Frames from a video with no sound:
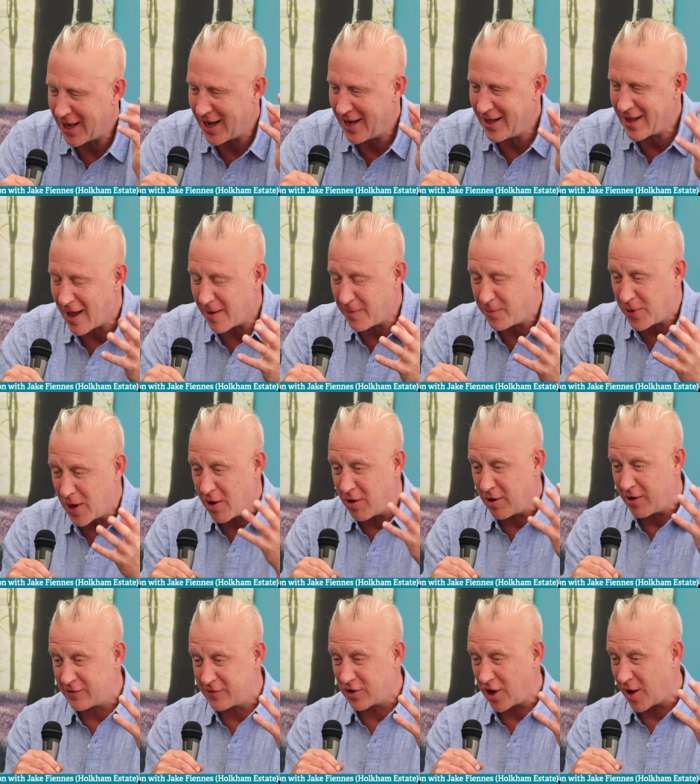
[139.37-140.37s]
in that
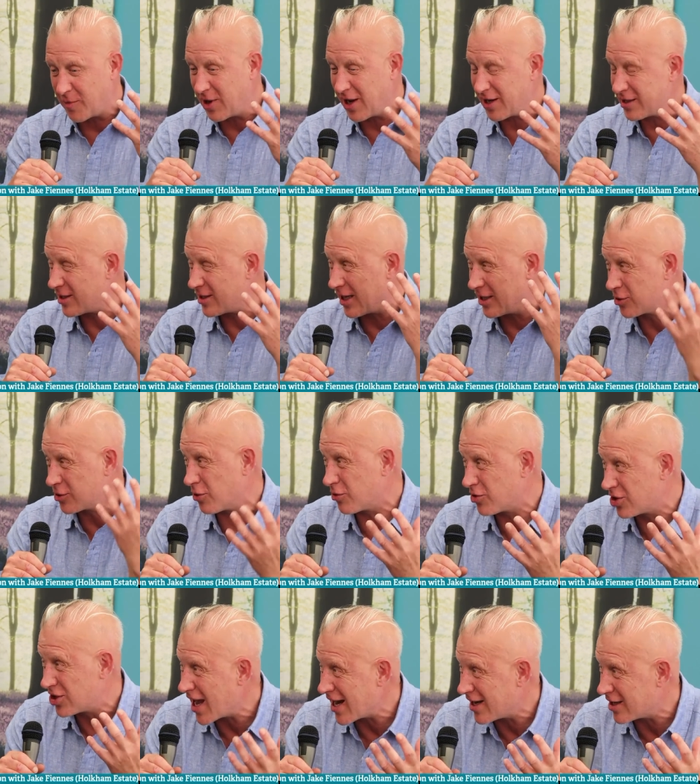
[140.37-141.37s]
period of time, we had things
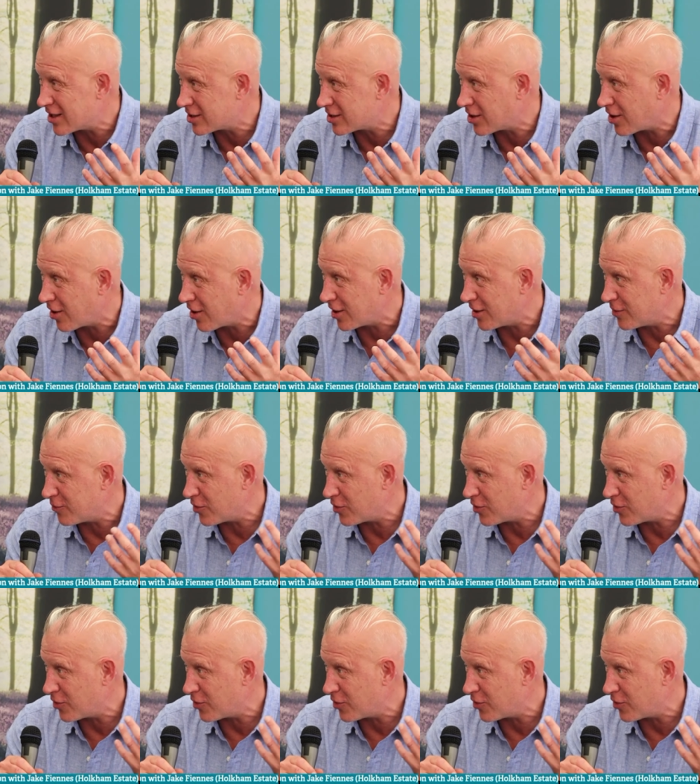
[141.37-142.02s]
called set-aside,